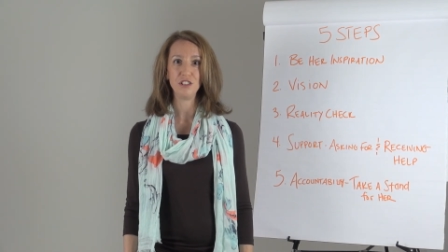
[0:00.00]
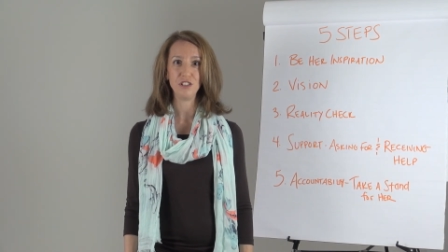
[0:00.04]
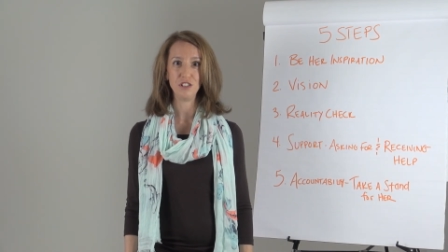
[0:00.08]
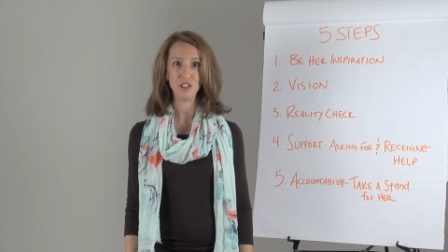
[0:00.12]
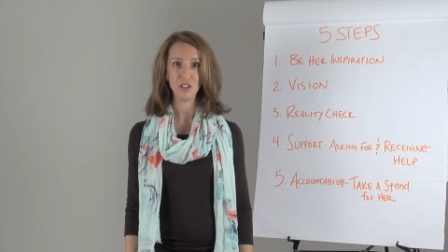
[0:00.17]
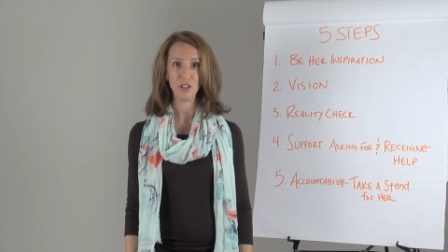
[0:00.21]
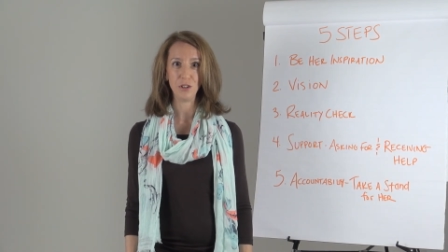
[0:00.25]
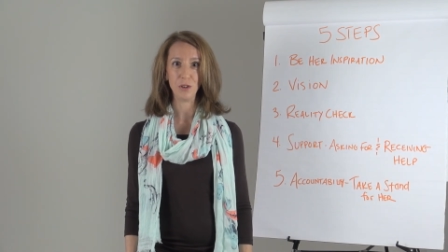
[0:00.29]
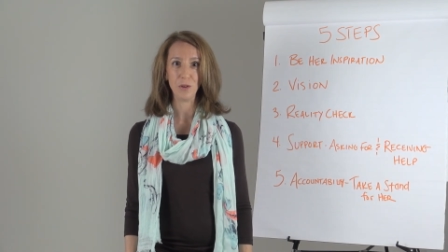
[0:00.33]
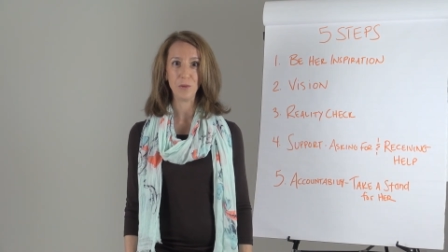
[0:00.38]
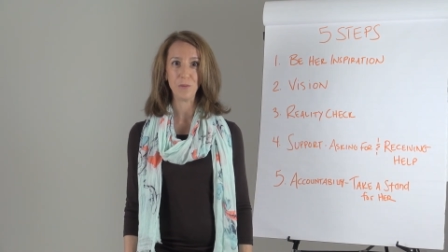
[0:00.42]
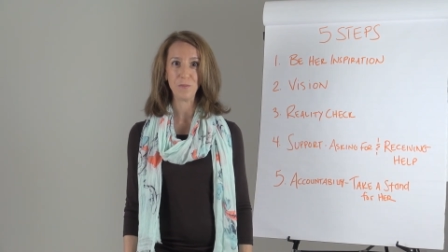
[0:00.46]

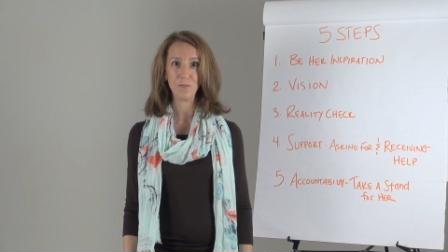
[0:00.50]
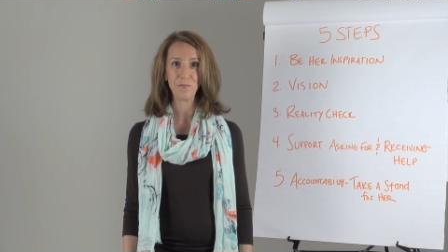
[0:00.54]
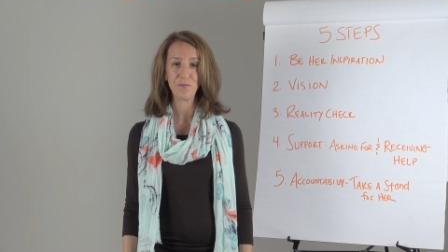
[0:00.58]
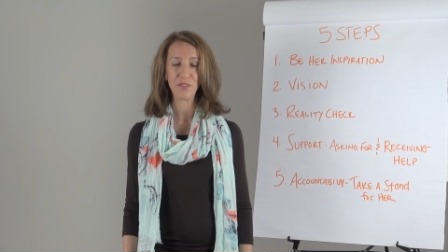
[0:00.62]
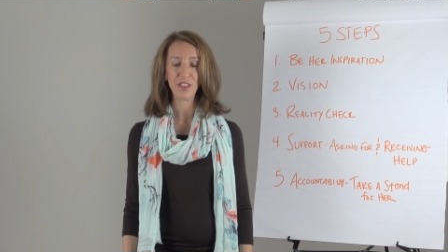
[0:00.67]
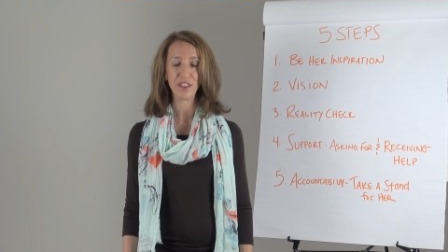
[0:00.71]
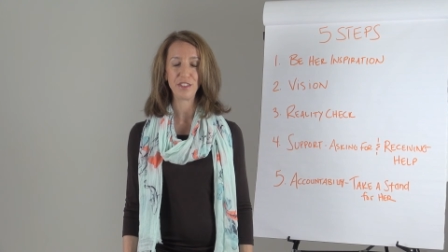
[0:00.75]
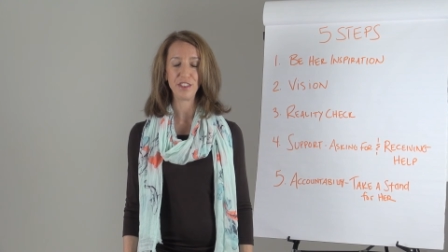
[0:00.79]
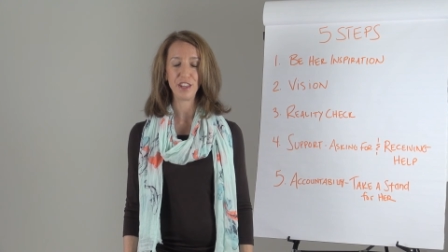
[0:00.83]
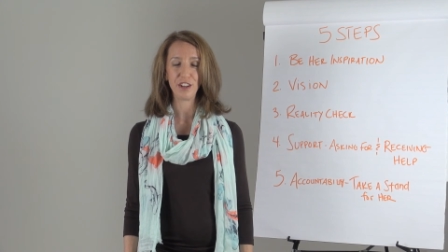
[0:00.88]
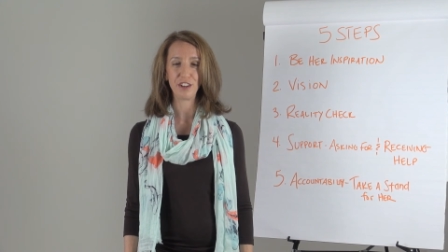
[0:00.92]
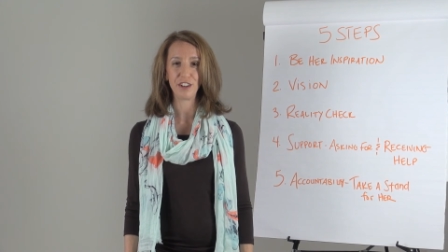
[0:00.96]
do,
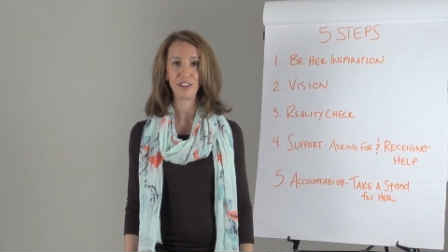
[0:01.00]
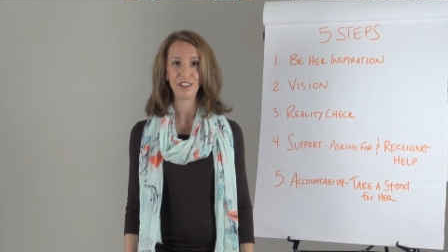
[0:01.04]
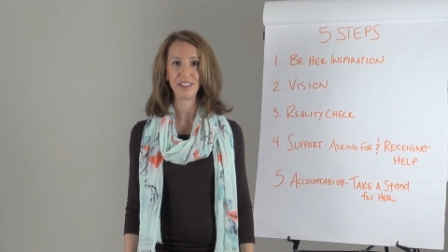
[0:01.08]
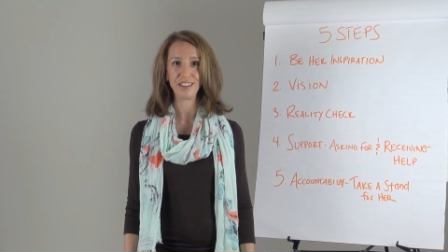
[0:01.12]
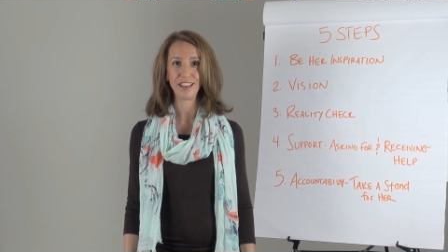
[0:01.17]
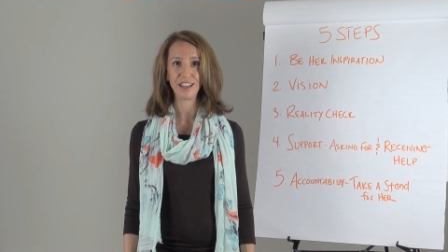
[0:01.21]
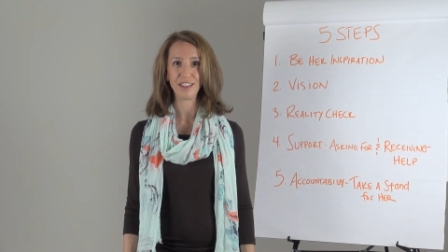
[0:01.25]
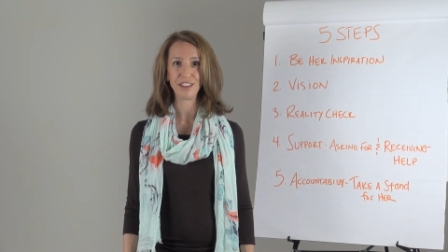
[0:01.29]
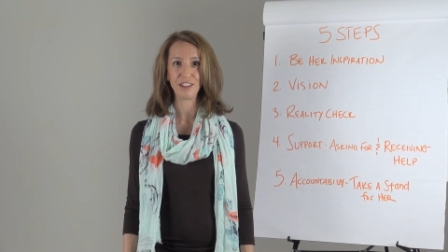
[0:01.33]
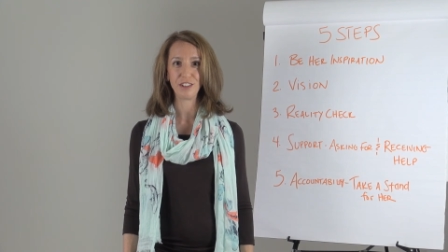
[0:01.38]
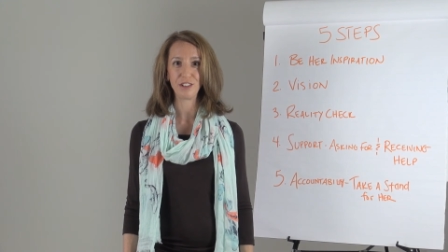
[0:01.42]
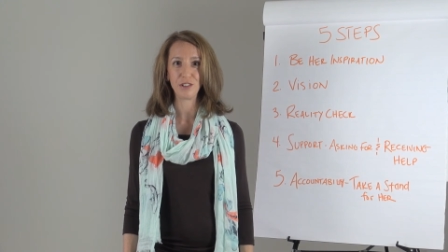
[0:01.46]
that they're,
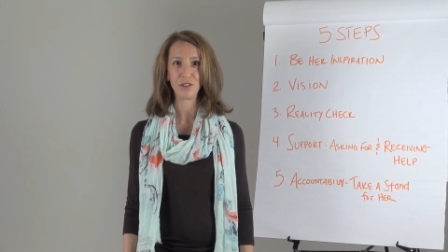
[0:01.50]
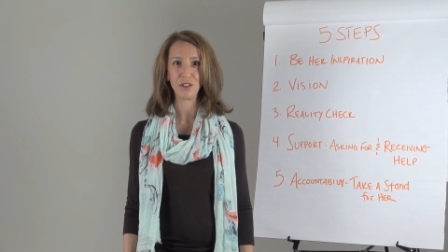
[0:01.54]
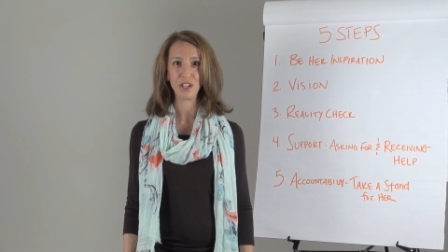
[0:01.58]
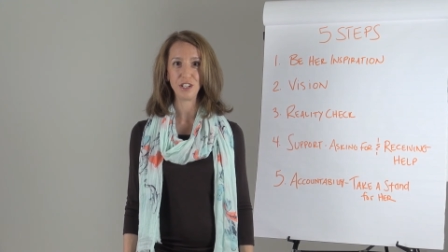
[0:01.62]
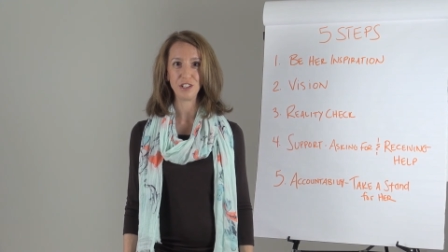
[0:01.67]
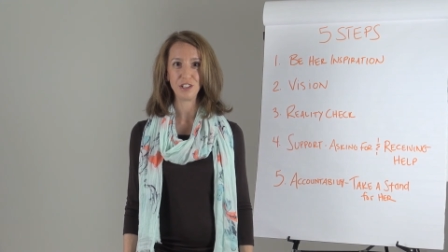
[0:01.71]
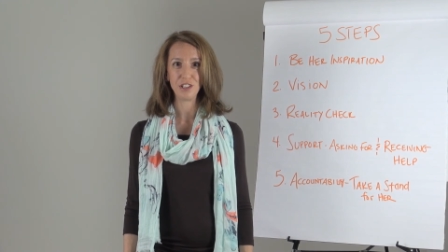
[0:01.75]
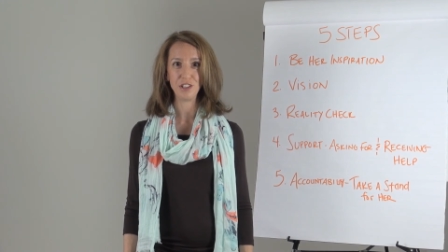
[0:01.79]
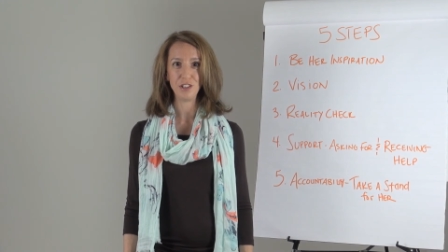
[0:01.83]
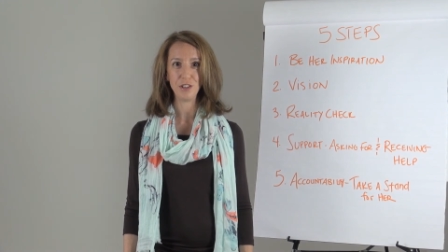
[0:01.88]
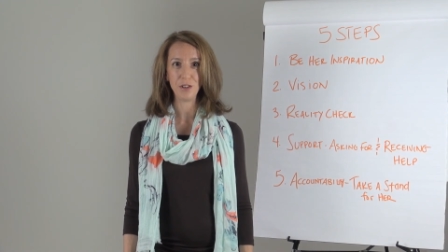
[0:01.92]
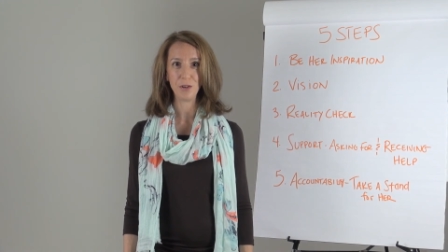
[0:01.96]
that they're going
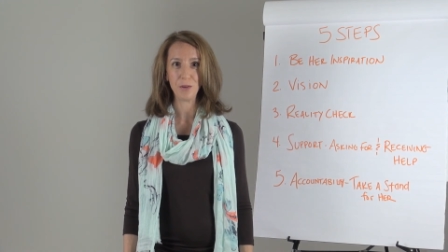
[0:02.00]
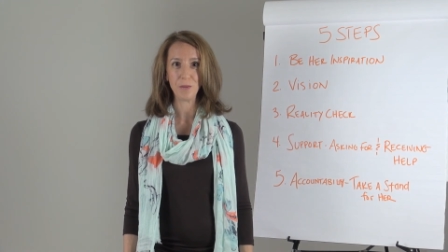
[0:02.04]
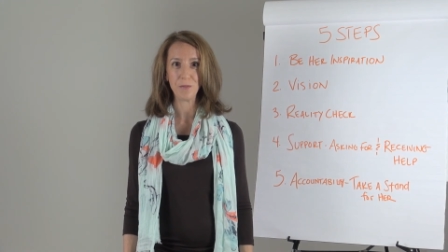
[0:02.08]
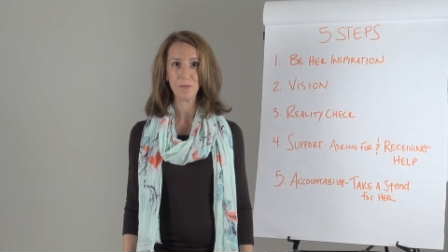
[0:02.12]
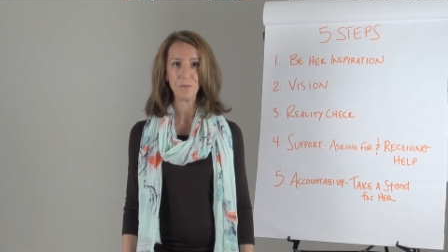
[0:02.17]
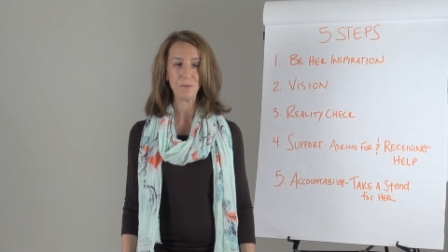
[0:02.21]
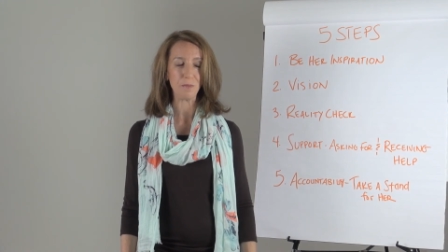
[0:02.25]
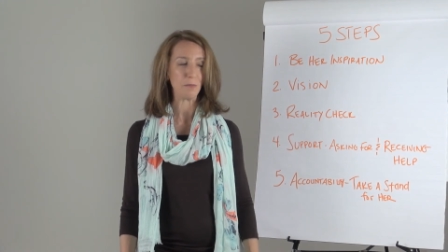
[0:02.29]
to do.